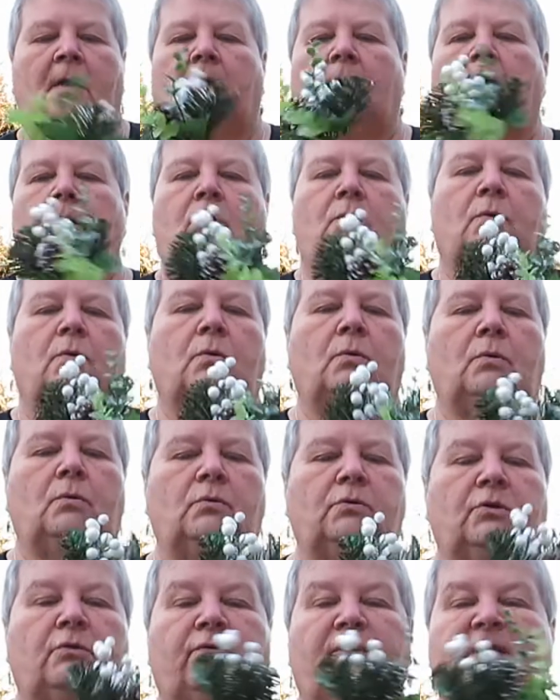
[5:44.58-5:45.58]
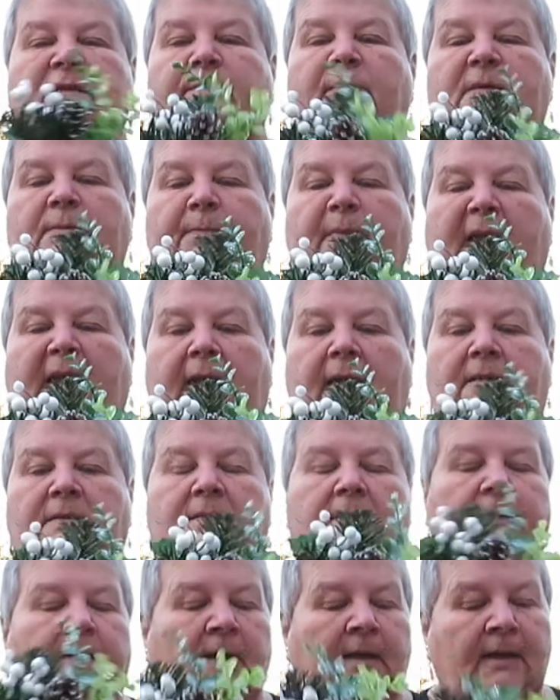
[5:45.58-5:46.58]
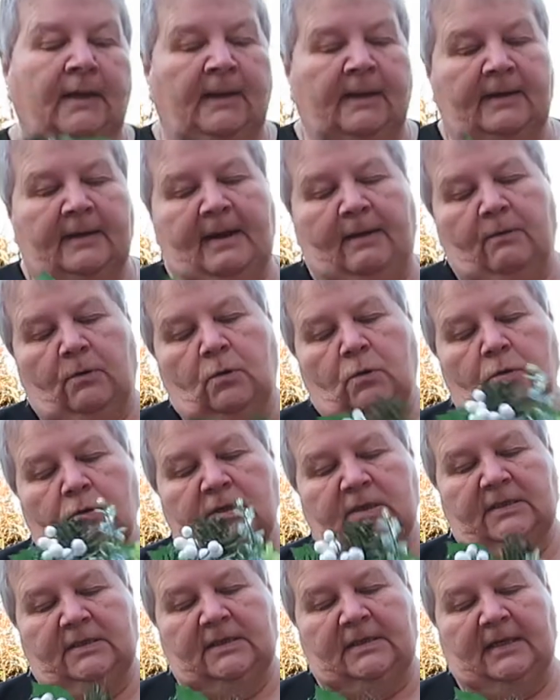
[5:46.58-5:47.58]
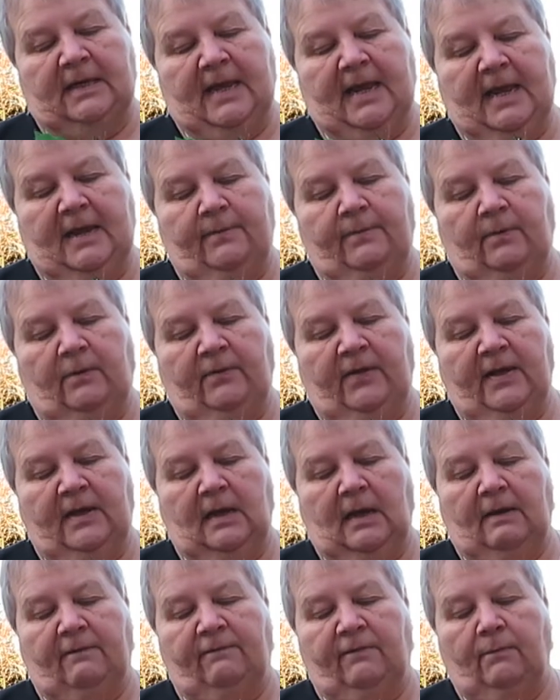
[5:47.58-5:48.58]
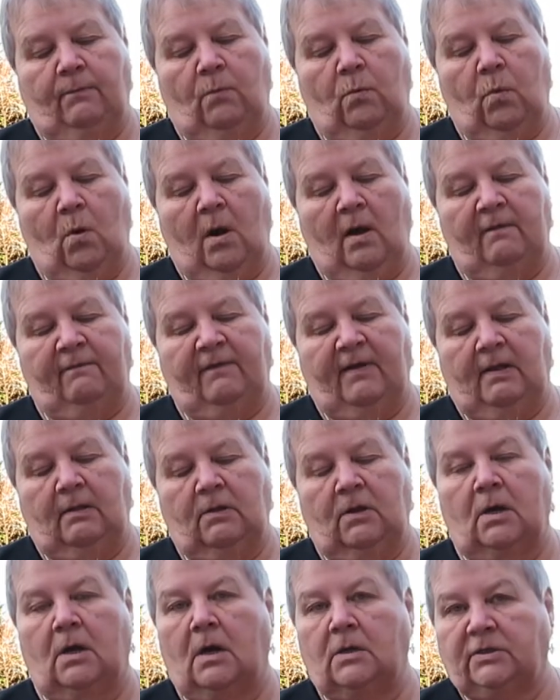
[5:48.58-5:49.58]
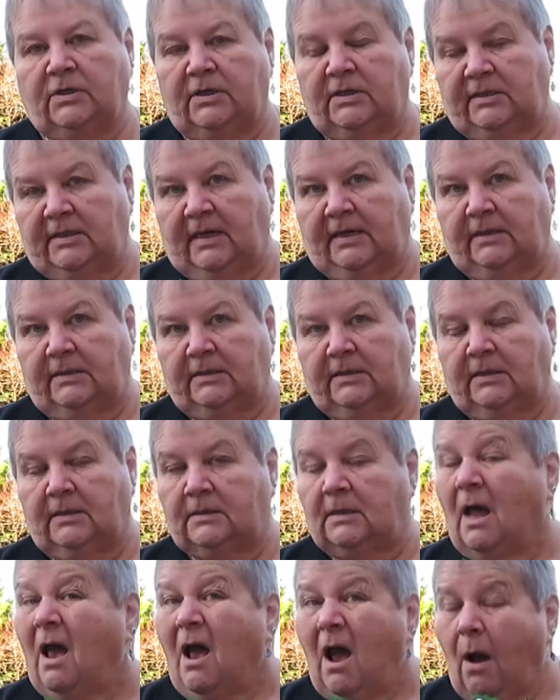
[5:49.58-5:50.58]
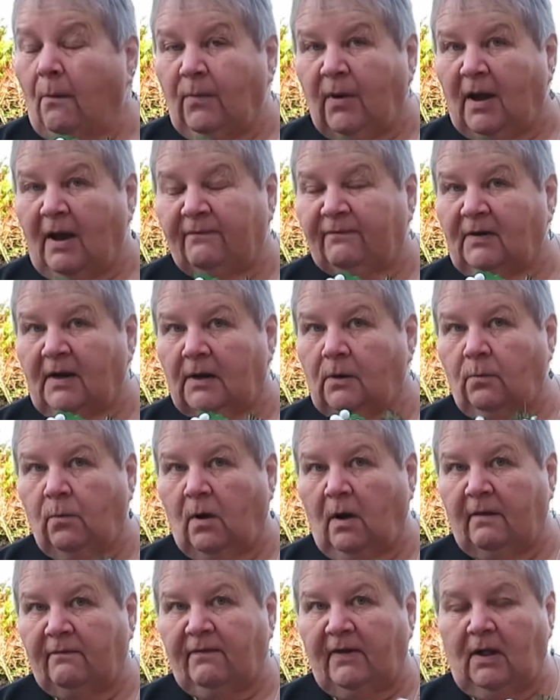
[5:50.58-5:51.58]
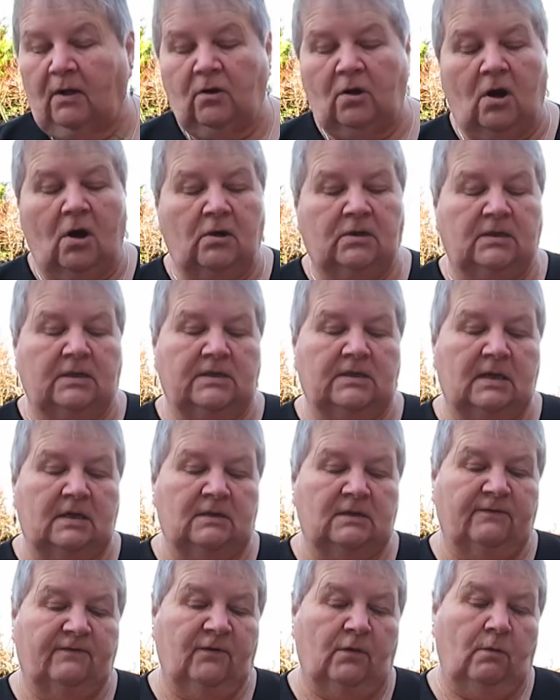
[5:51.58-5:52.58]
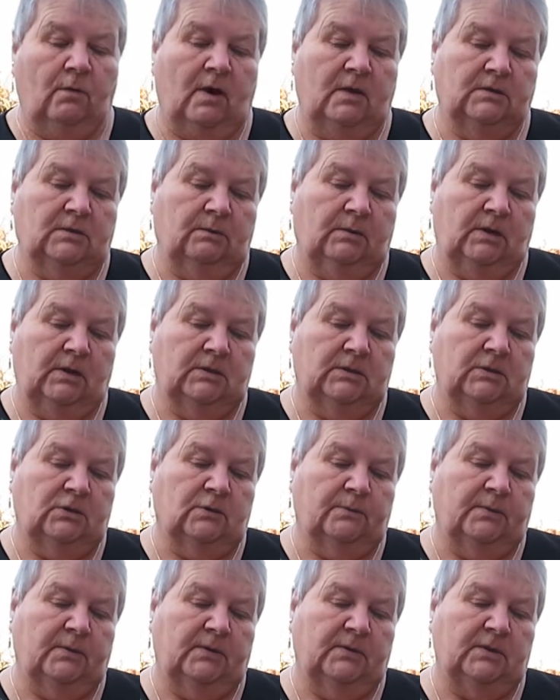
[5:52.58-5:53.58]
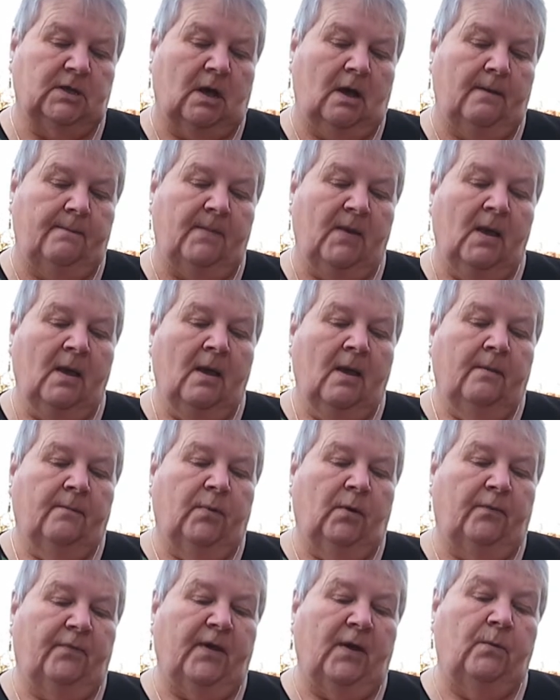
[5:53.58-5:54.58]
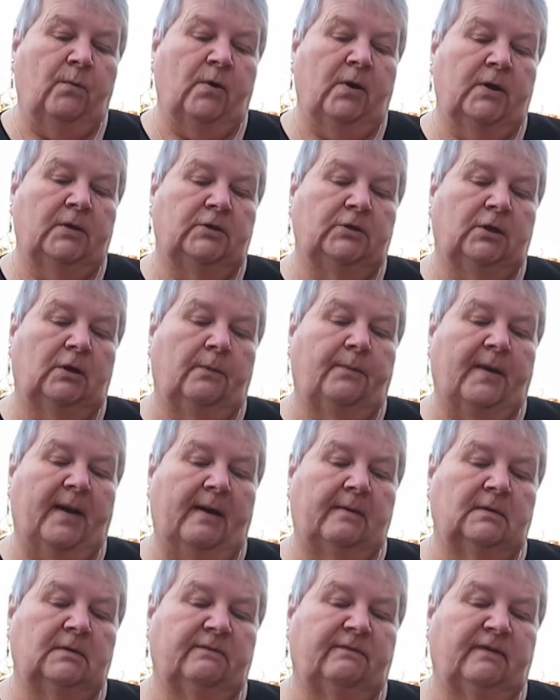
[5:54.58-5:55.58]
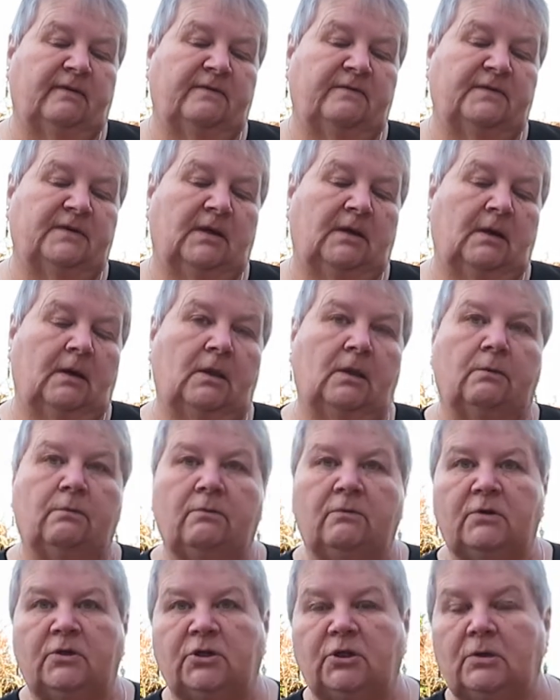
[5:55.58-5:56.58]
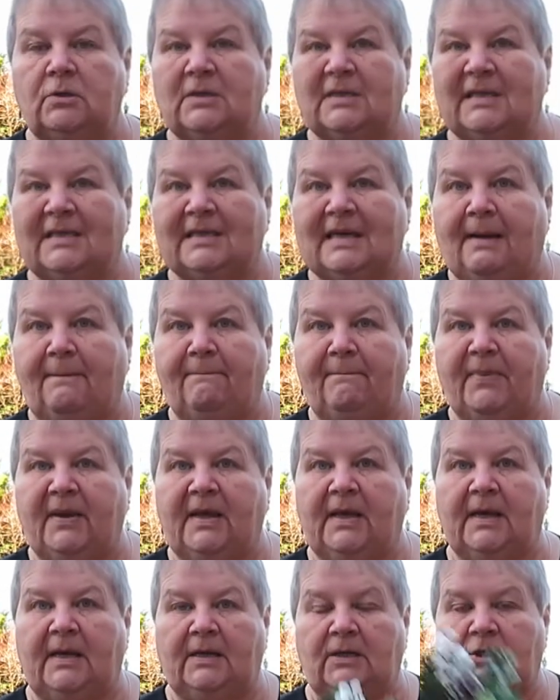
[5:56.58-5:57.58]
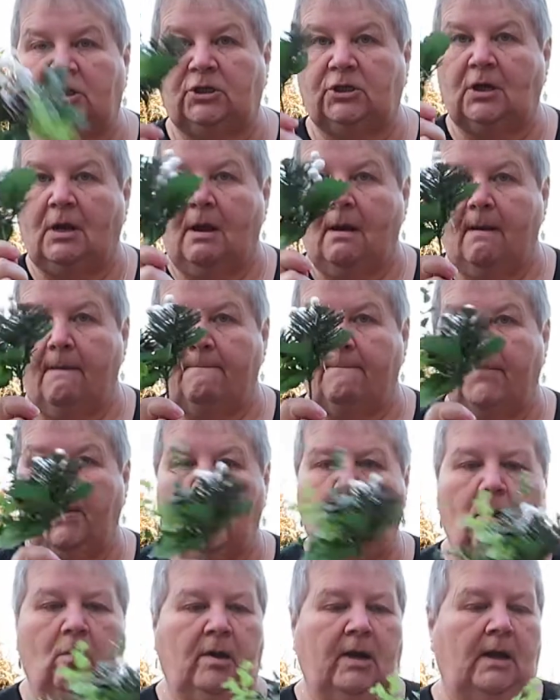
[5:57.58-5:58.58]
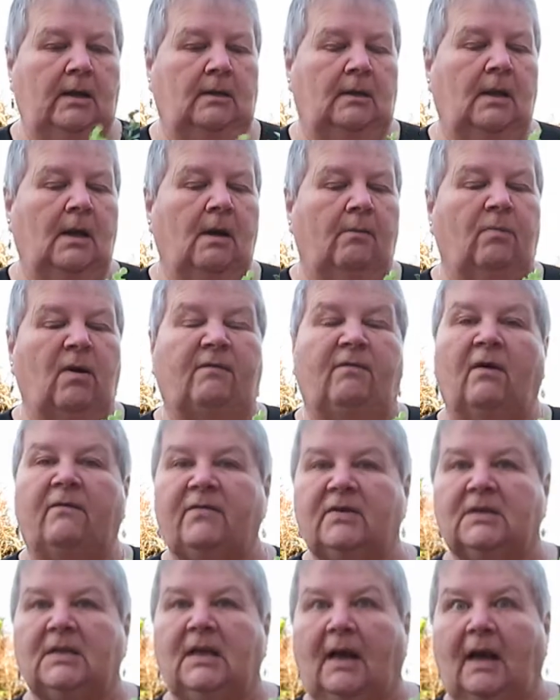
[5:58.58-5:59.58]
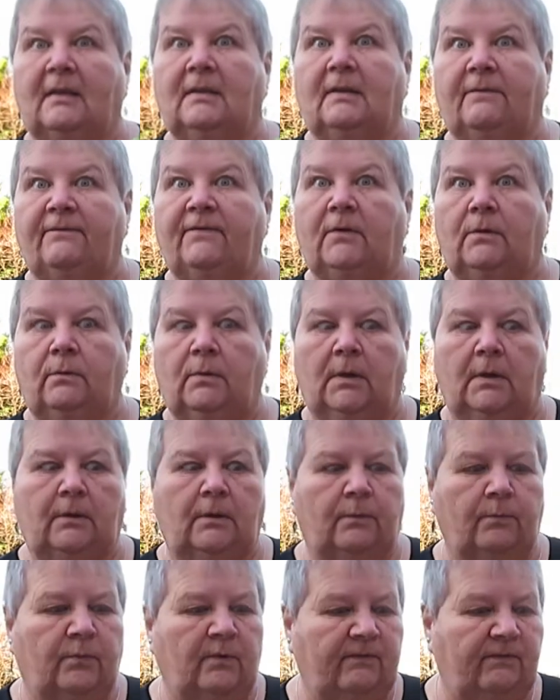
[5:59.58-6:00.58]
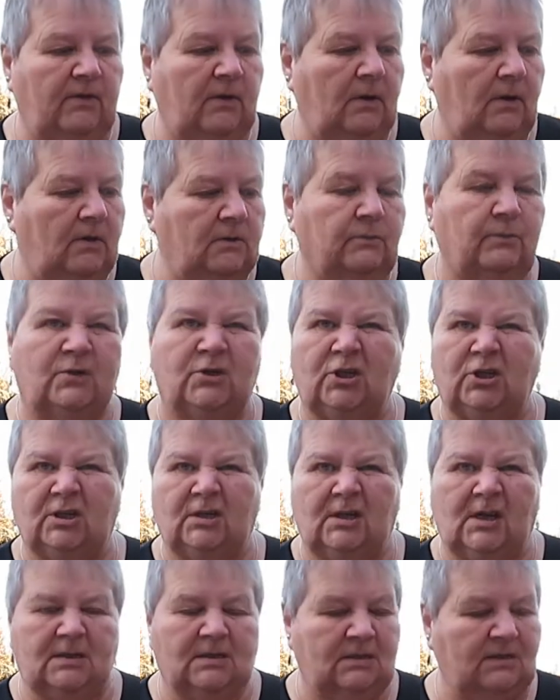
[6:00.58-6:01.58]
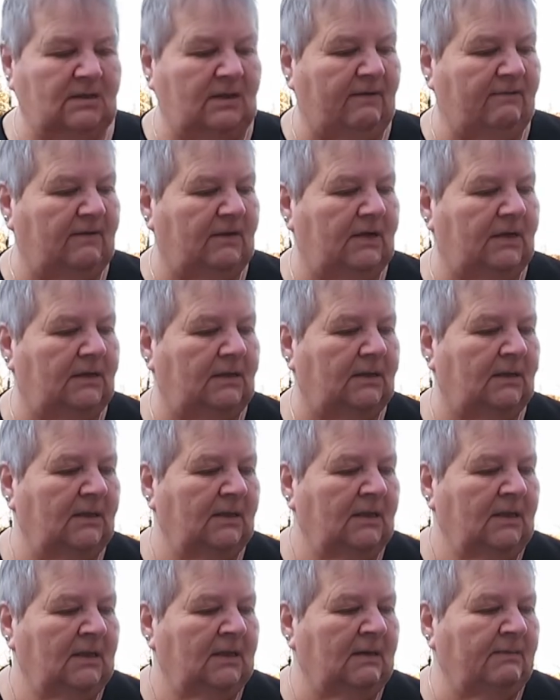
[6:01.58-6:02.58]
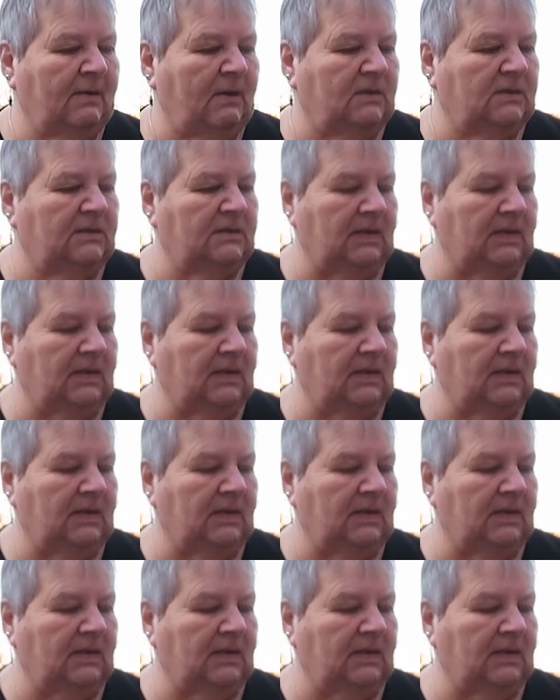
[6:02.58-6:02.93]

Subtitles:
are called Christmas picks. Now, according to the label, they came from Wyvale Garden Centres, and we haven't had a Wyvale Garden Centre for quite some considerable time, but they were £2.50 and they were reduced to 10p each. Bargain. But I've obviously had them for quite a number of years, which isn't necessarily the most